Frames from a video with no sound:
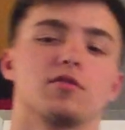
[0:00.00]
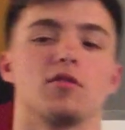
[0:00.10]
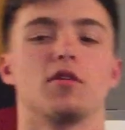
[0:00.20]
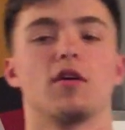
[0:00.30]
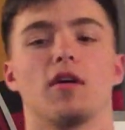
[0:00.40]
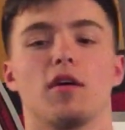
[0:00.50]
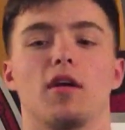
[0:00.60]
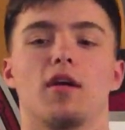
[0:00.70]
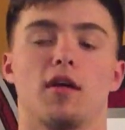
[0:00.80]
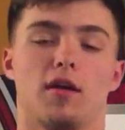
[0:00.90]
So
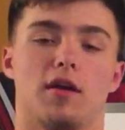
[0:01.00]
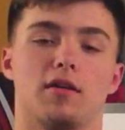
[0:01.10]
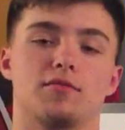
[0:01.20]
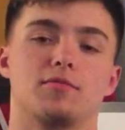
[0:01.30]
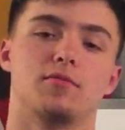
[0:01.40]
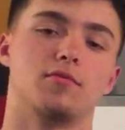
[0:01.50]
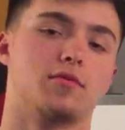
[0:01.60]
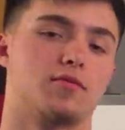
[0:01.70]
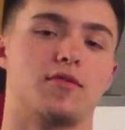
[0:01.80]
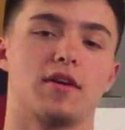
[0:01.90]
it's
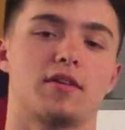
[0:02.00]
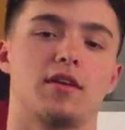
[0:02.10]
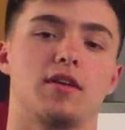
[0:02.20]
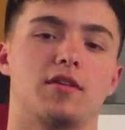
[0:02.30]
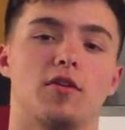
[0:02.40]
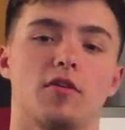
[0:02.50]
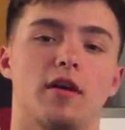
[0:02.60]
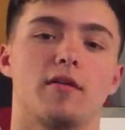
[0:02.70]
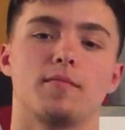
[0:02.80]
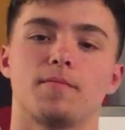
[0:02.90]
very key to know
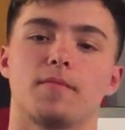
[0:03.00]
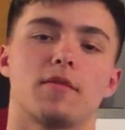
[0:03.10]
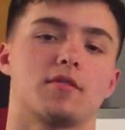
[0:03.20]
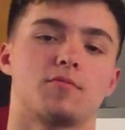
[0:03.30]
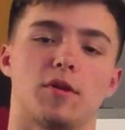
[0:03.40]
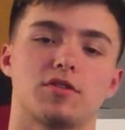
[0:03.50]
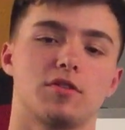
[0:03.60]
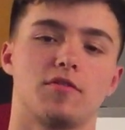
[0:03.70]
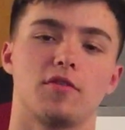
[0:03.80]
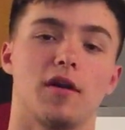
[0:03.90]
that,
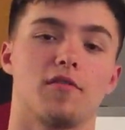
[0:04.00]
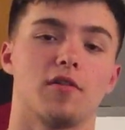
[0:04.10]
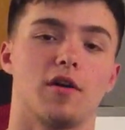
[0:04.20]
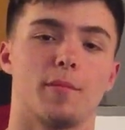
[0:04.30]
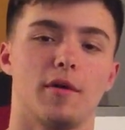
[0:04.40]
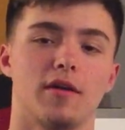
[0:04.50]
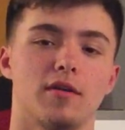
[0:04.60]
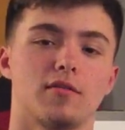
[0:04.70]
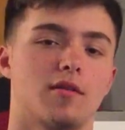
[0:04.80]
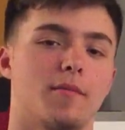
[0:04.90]
especially if you have a lot of money.